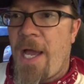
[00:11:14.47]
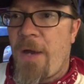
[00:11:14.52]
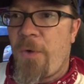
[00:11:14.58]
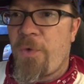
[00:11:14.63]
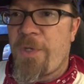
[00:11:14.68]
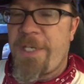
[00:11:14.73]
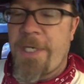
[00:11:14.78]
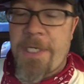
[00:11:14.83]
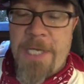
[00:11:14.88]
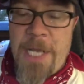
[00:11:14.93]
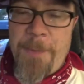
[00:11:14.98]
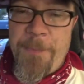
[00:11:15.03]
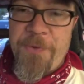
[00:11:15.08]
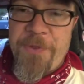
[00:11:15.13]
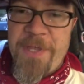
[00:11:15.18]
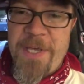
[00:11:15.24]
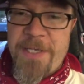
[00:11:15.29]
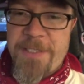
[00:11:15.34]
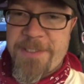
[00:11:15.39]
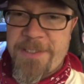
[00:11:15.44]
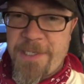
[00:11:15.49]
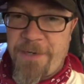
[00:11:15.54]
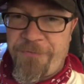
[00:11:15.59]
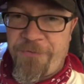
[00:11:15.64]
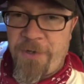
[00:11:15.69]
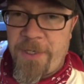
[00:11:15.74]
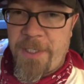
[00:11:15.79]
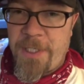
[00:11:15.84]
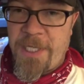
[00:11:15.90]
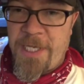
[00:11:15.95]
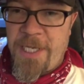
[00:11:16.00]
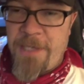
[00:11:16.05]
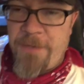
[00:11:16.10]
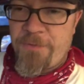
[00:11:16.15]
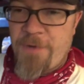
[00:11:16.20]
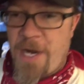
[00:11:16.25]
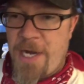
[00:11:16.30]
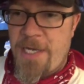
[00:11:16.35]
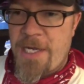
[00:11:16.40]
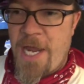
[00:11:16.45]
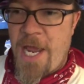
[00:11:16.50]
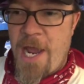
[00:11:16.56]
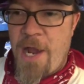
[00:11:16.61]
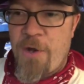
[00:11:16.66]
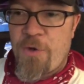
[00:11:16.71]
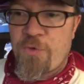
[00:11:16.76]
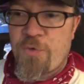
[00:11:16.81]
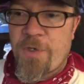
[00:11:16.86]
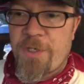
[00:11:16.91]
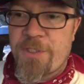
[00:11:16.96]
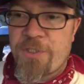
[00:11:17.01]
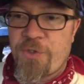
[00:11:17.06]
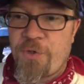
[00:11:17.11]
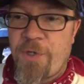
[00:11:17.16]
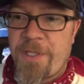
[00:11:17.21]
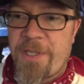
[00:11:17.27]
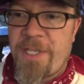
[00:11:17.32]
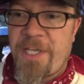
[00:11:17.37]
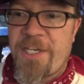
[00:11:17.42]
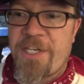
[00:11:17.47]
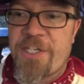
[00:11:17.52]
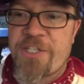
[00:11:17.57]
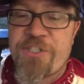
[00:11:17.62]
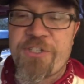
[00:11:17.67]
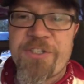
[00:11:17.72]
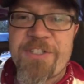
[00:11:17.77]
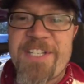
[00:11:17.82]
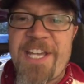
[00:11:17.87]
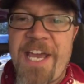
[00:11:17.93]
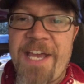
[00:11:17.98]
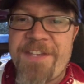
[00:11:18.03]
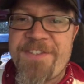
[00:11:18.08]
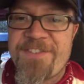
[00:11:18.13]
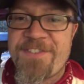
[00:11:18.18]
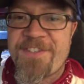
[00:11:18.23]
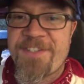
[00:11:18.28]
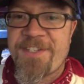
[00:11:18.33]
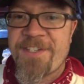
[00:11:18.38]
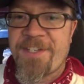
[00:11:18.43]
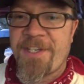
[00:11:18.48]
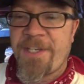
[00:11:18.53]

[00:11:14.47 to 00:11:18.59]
we did a couple things differently. Right now we're doing the initial test.